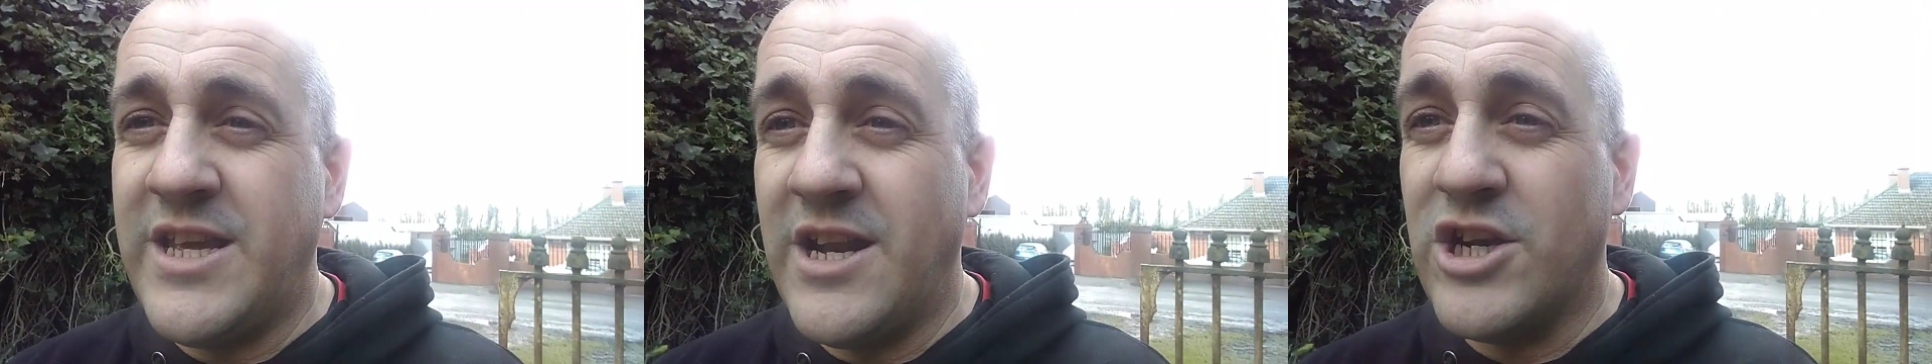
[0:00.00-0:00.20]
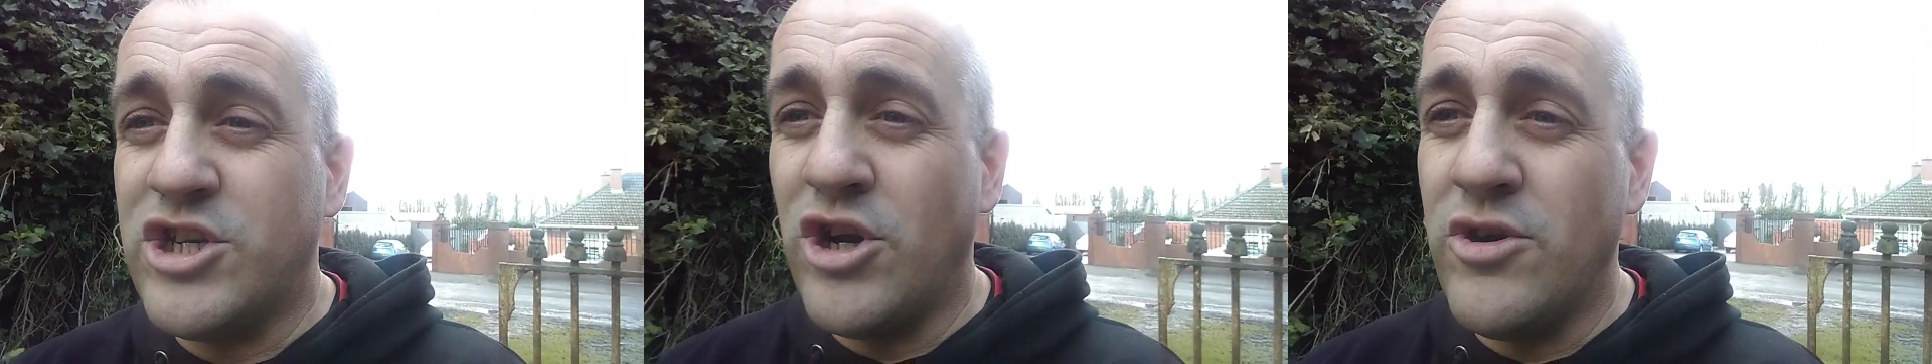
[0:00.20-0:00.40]

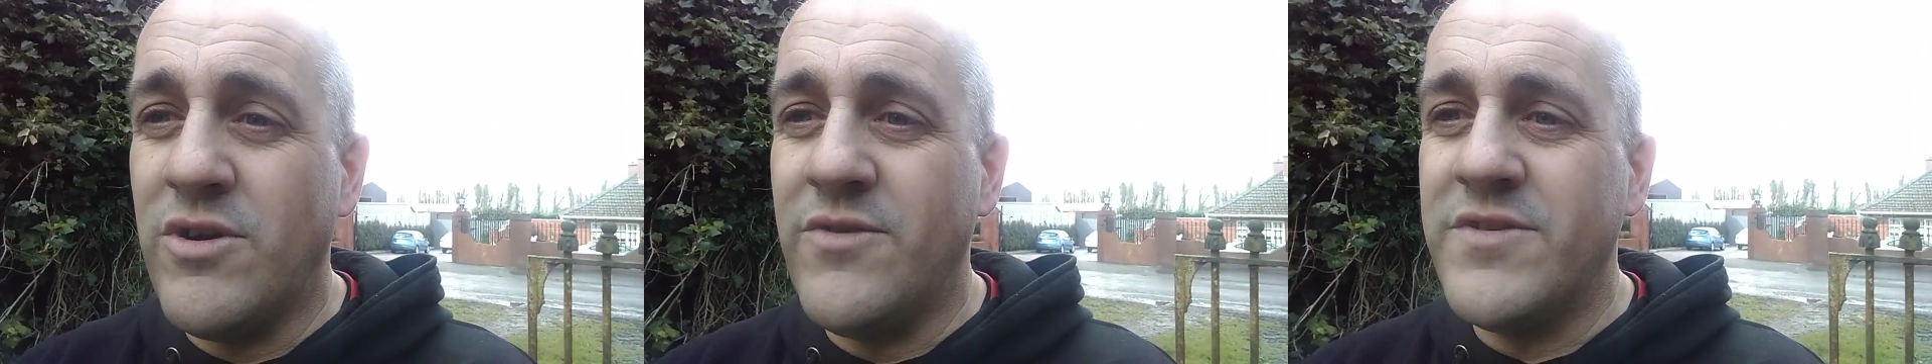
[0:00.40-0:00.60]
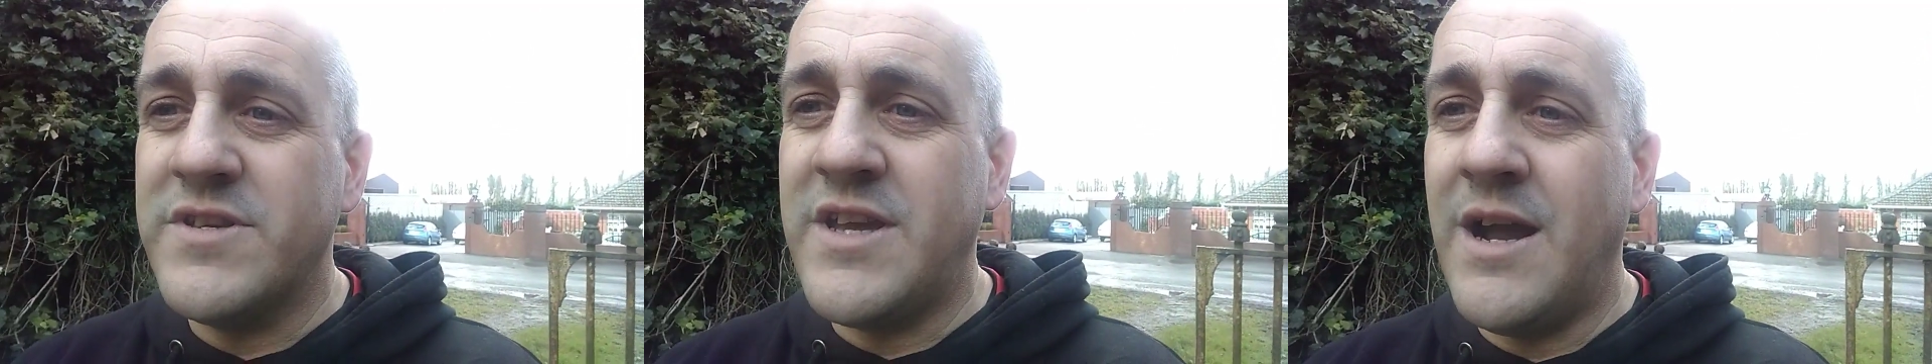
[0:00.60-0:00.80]
can I turn
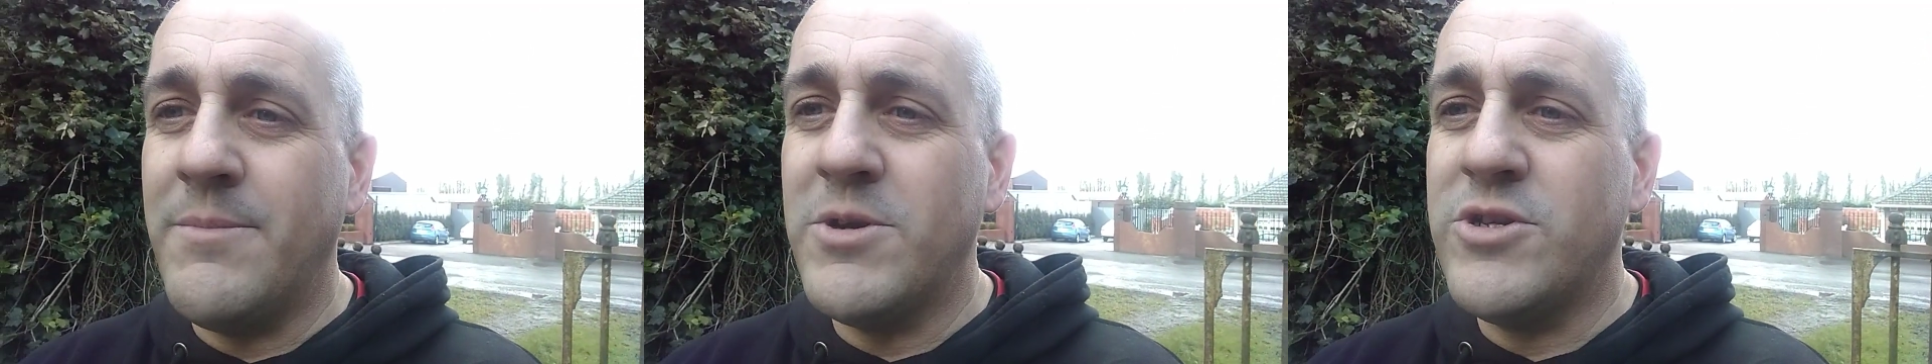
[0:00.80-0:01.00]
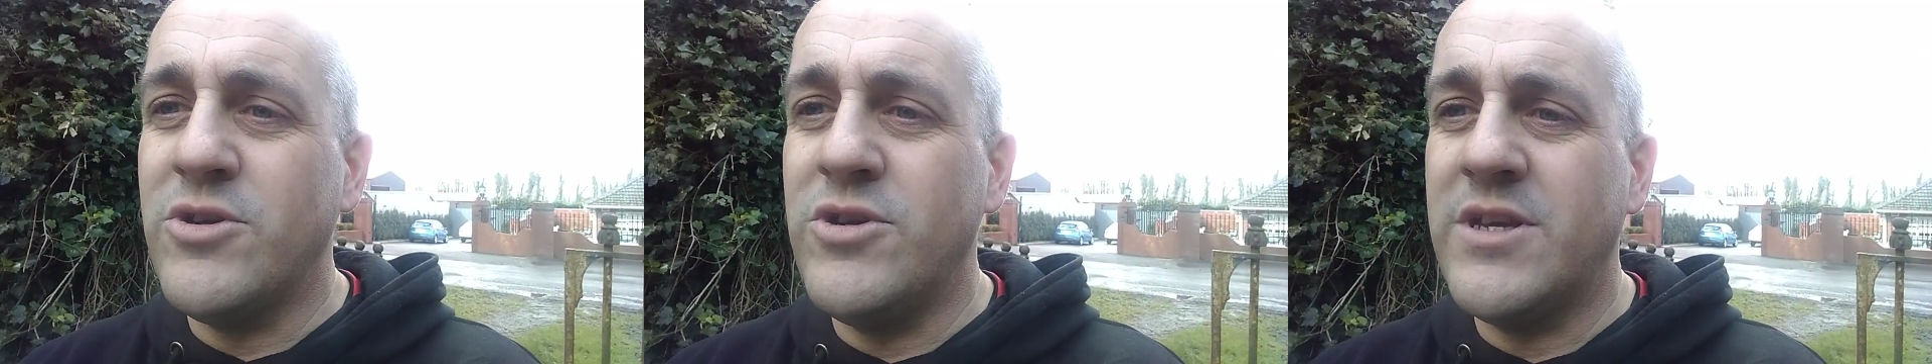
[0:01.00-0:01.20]
around this
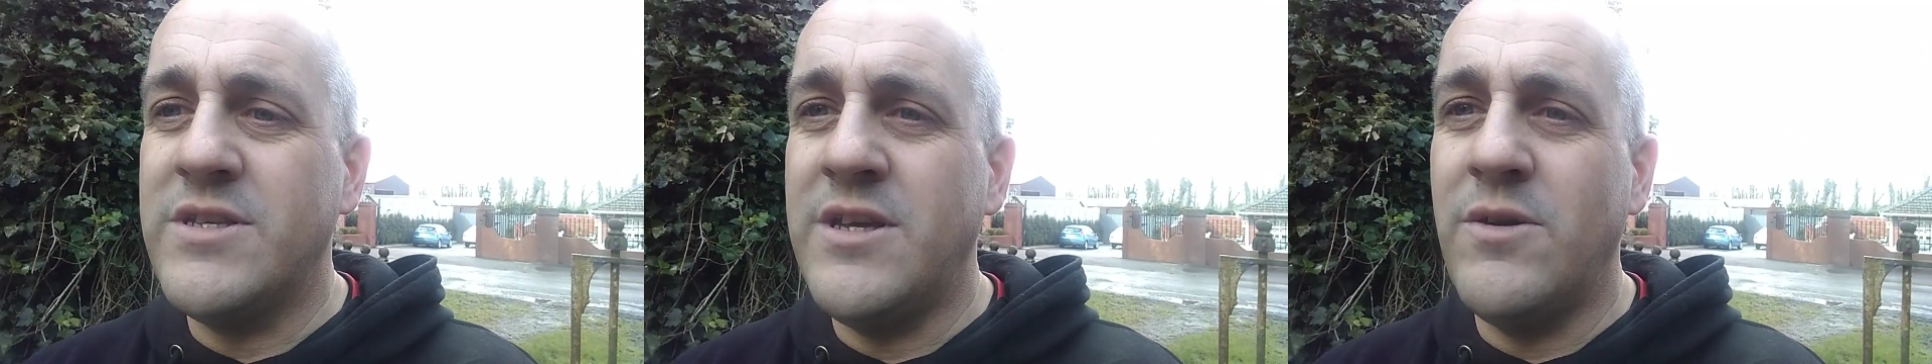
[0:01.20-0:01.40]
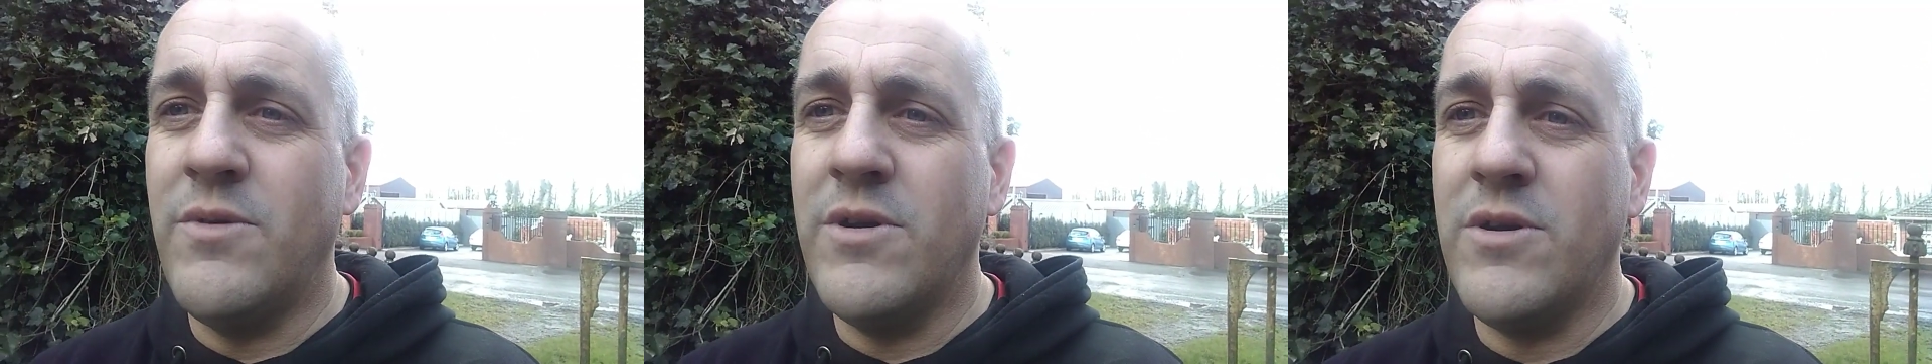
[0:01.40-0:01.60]
camera so you can
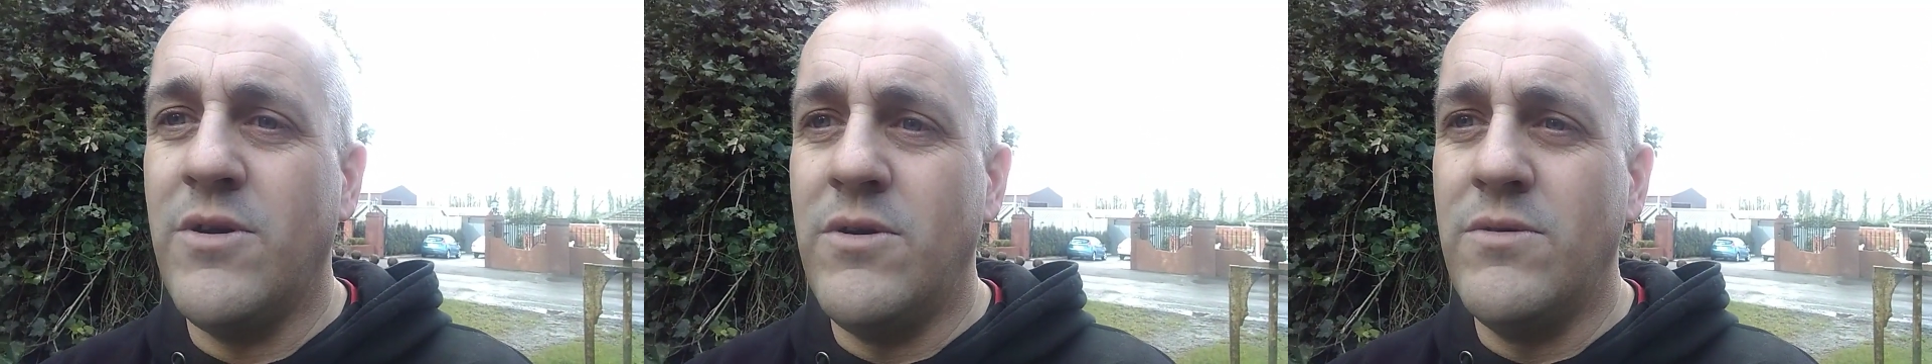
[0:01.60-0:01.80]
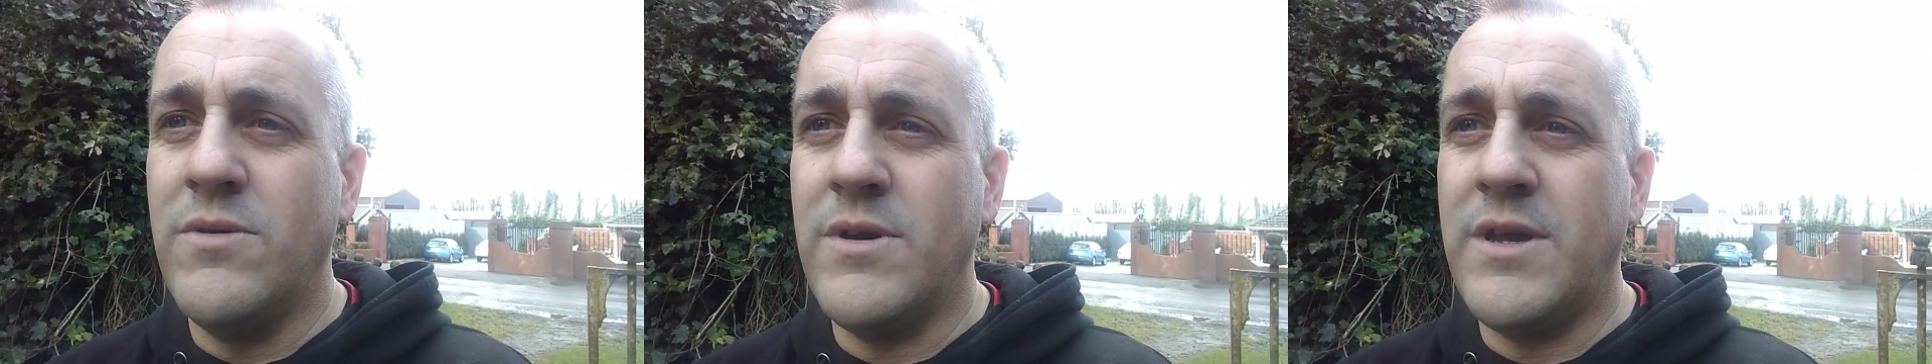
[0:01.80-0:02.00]
see where I
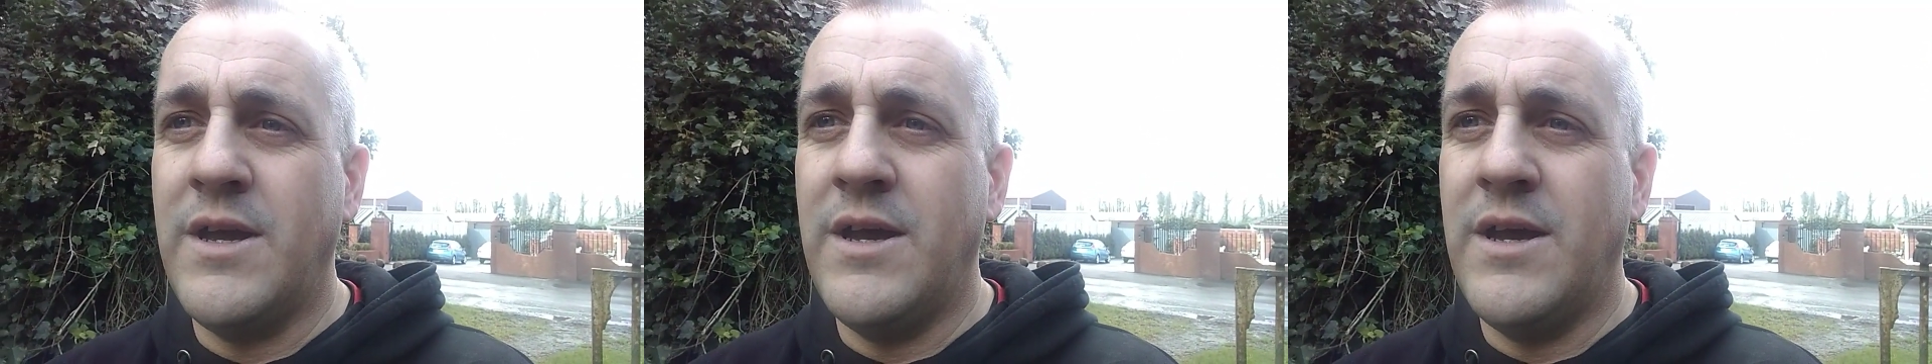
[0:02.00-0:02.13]
go.